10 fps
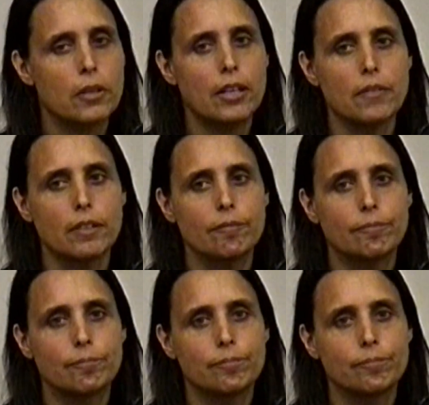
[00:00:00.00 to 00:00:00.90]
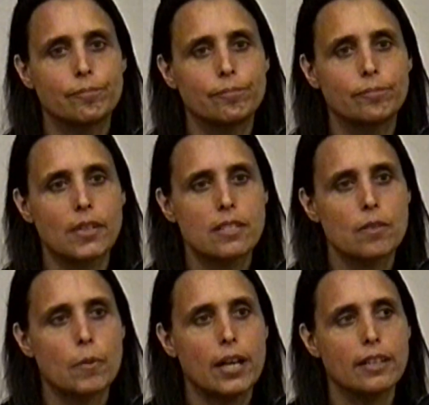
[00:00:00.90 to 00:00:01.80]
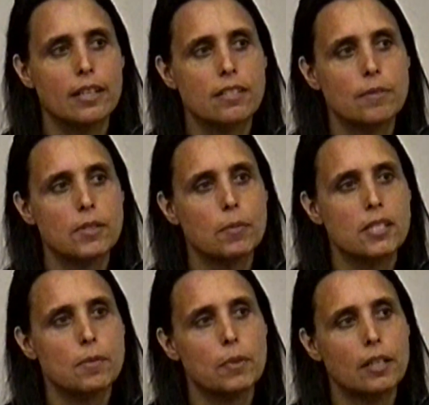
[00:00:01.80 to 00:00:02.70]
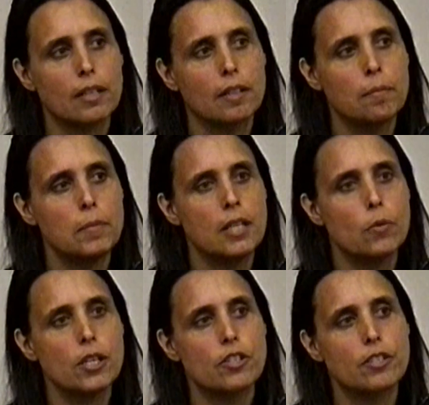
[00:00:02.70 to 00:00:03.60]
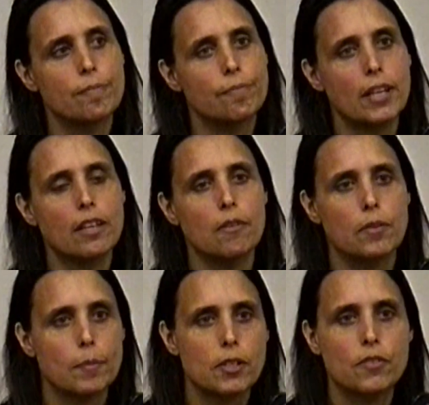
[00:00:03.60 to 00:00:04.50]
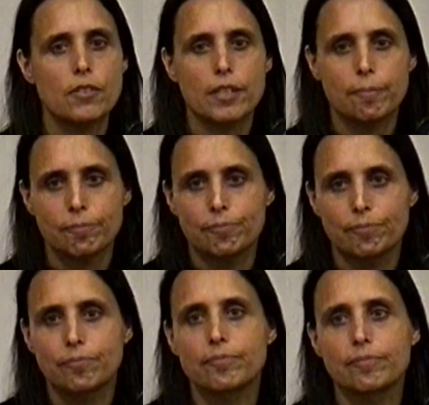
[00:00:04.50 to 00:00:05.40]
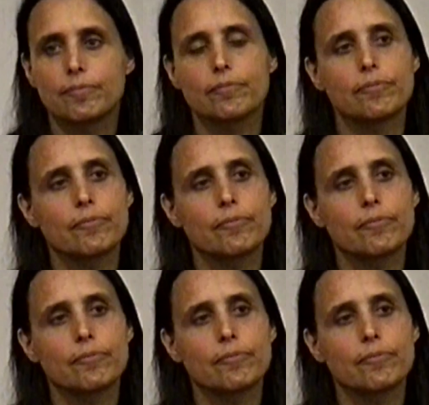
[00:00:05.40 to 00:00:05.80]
That's what we're given. That's our right, that's our responsibility. You wish. Thank you very much for your time.